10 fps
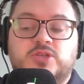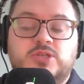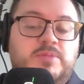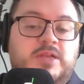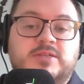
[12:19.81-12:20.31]

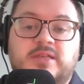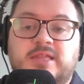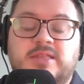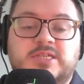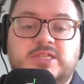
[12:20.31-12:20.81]
Just because I
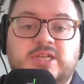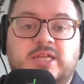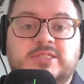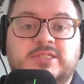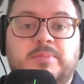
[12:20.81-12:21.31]
think there's a
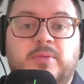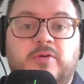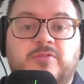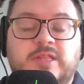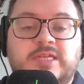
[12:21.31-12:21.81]
chance that
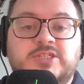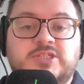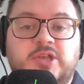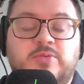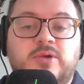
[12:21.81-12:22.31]
both of these
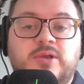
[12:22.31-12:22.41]
two,